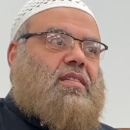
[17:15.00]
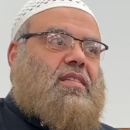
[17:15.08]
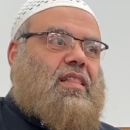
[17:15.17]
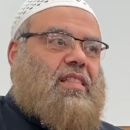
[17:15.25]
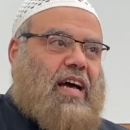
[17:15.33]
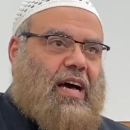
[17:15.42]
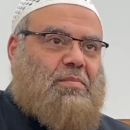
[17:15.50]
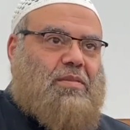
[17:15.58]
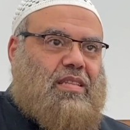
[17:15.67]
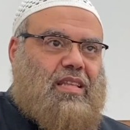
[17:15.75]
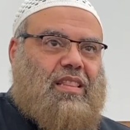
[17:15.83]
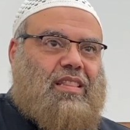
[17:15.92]
That the abd,
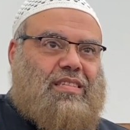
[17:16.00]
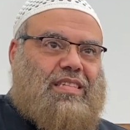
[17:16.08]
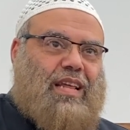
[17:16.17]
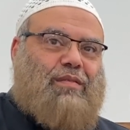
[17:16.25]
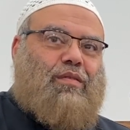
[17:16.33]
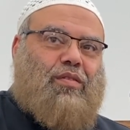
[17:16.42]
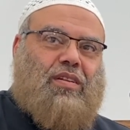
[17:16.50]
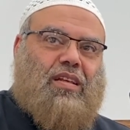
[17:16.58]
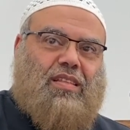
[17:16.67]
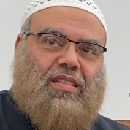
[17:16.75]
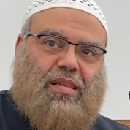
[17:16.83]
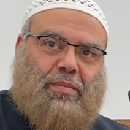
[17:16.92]
that the slave of
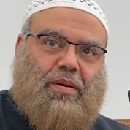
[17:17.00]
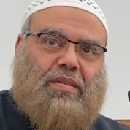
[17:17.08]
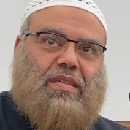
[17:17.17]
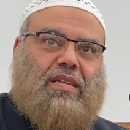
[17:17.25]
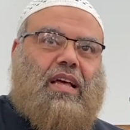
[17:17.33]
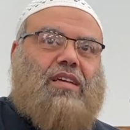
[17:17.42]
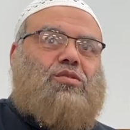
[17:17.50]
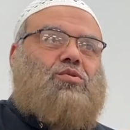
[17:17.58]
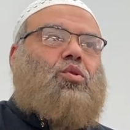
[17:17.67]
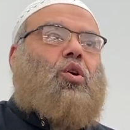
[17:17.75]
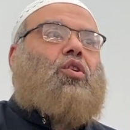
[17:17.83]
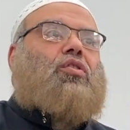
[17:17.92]
Allah, that the person has
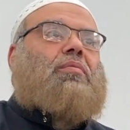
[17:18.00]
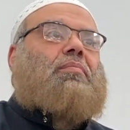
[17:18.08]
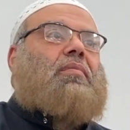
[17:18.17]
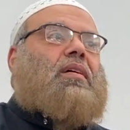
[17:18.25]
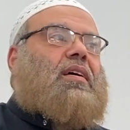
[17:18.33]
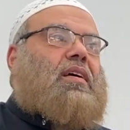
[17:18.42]
no hukm,